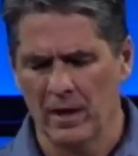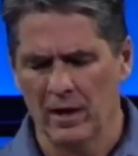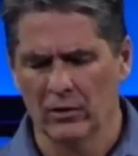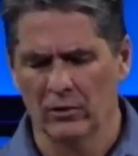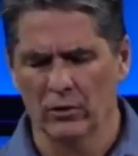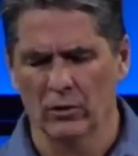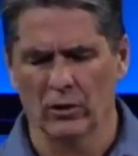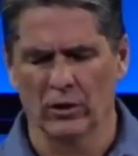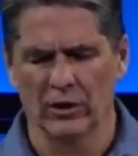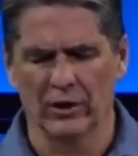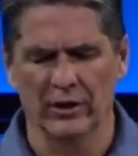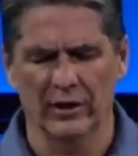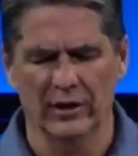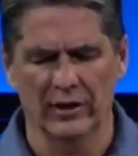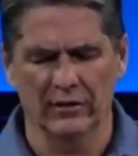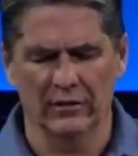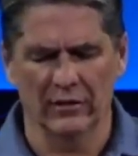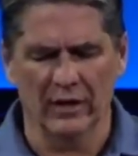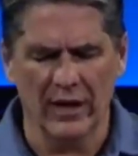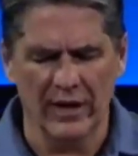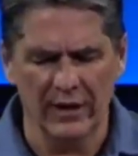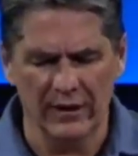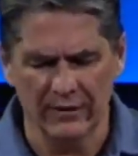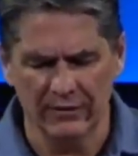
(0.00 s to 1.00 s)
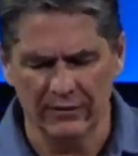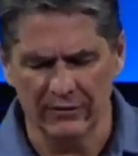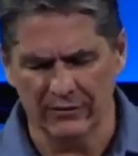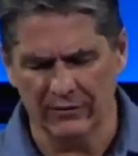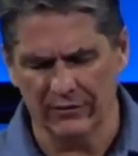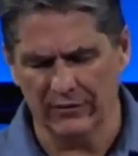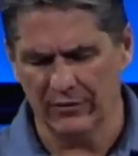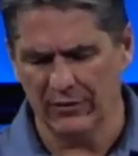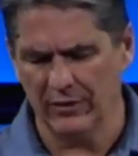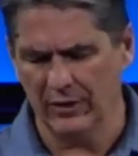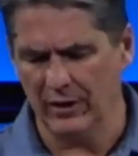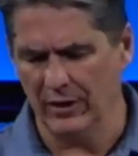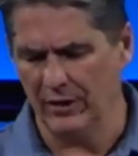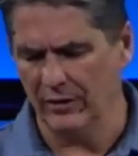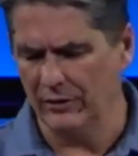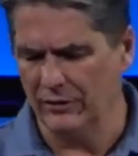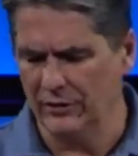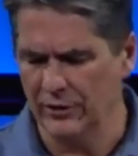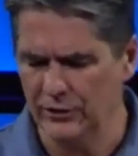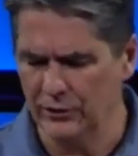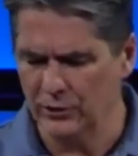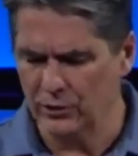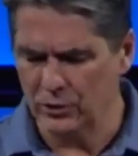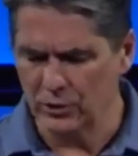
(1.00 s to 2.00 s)
Lord, in light of uh,
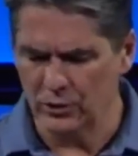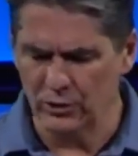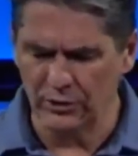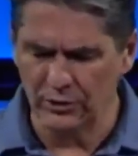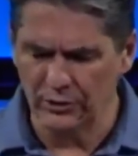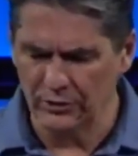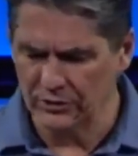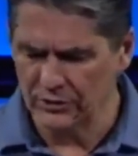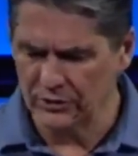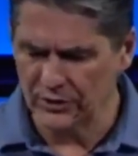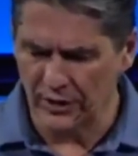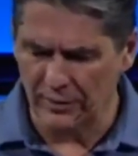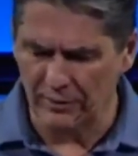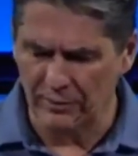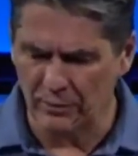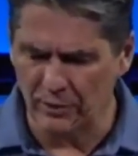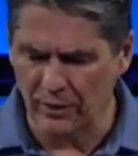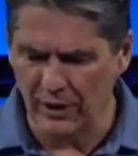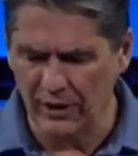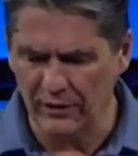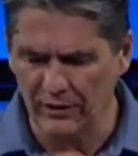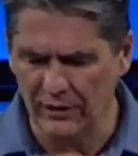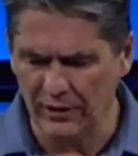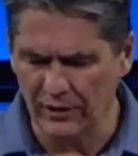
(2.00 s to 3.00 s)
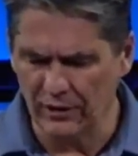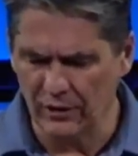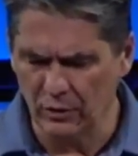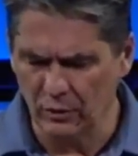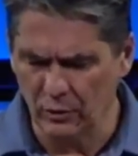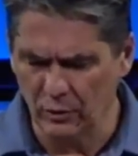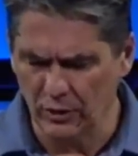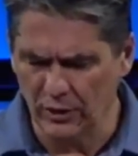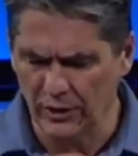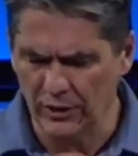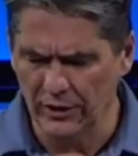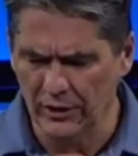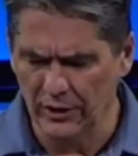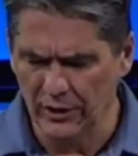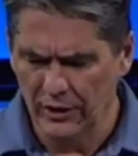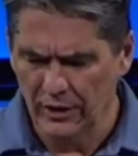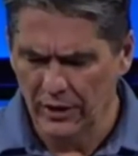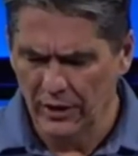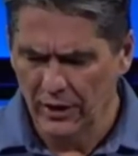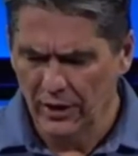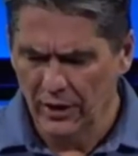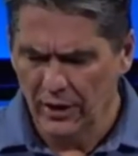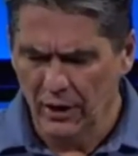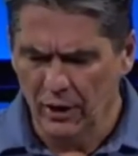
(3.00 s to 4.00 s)
these truths, I pray that you would
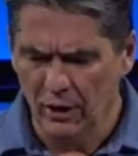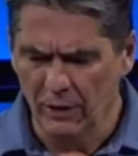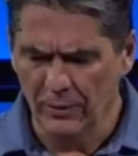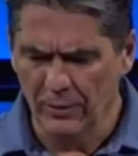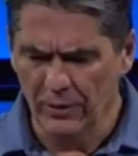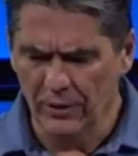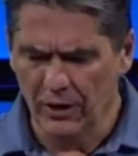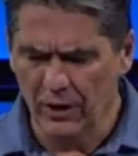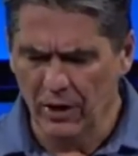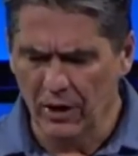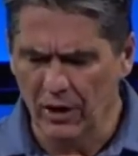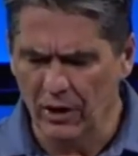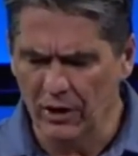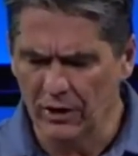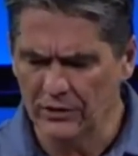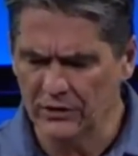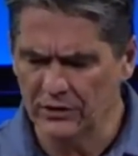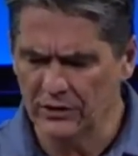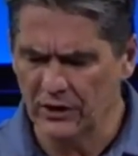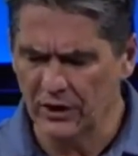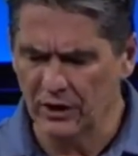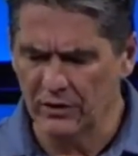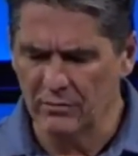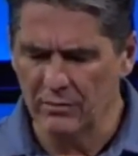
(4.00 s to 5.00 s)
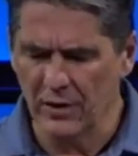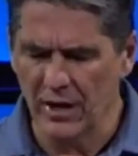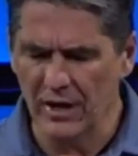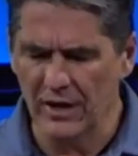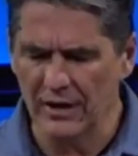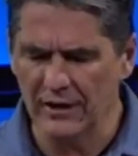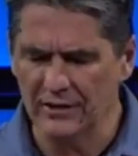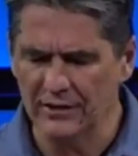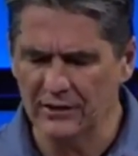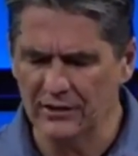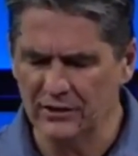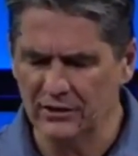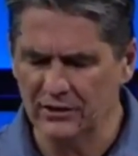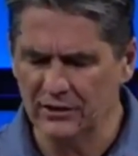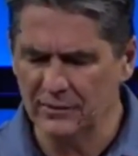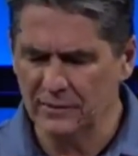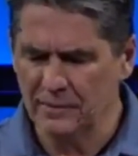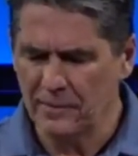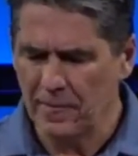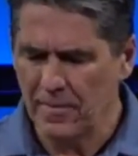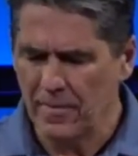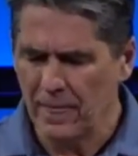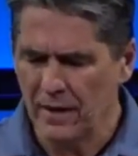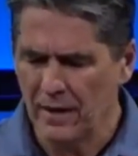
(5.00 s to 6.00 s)
open our hearts and our minds
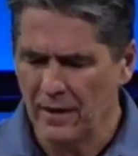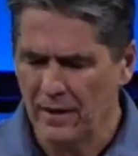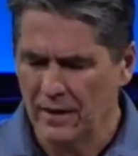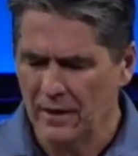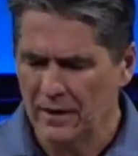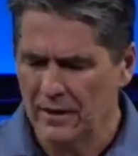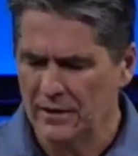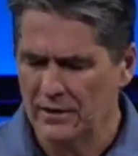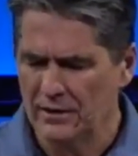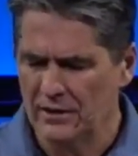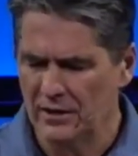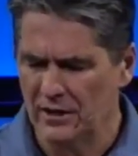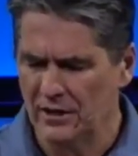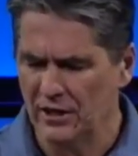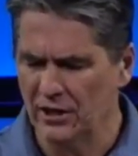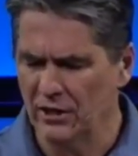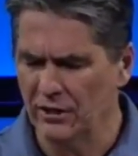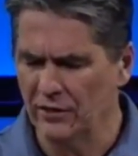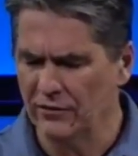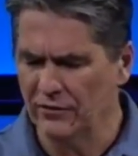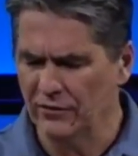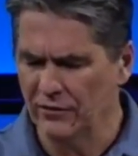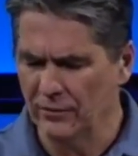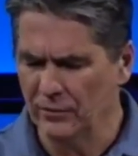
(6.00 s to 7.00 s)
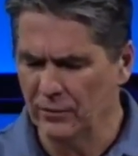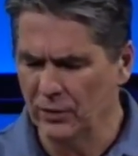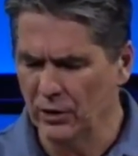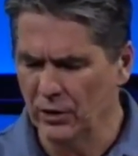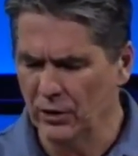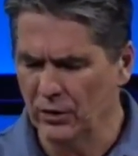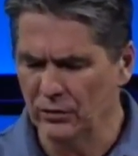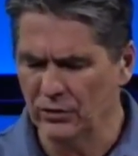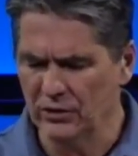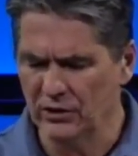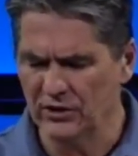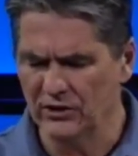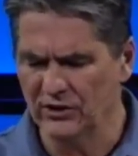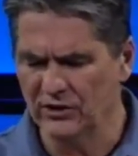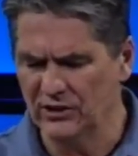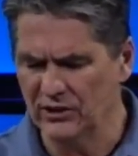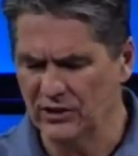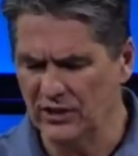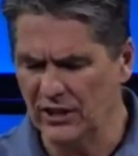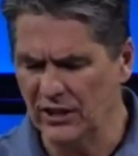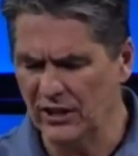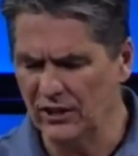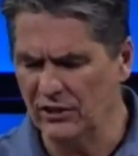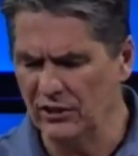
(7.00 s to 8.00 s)
to hear from you, to
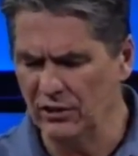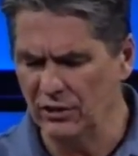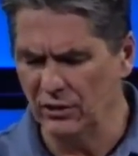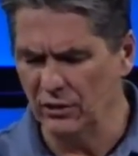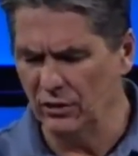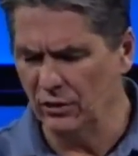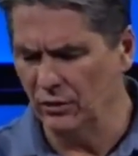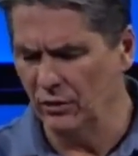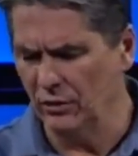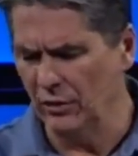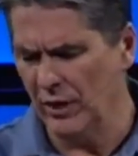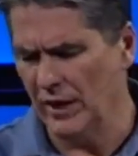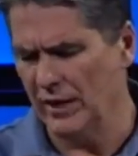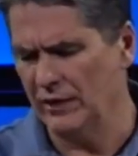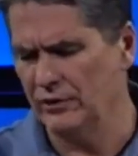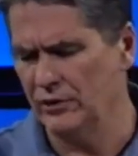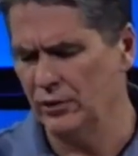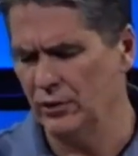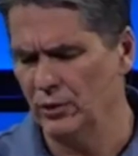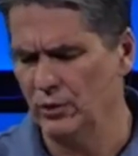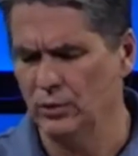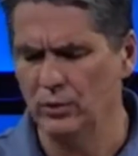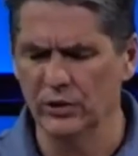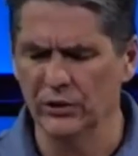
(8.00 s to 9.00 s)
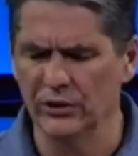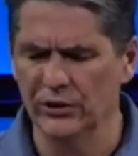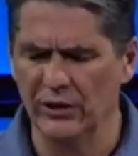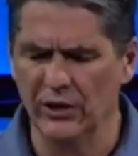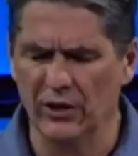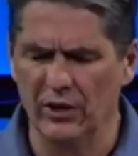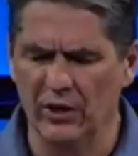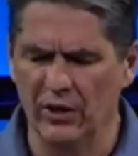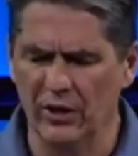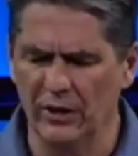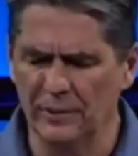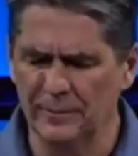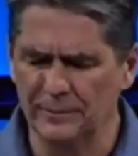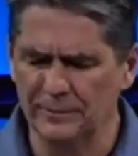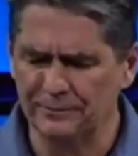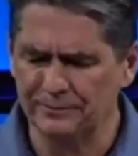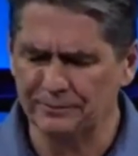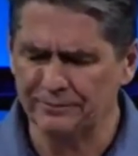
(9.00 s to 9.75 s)
see you as you really are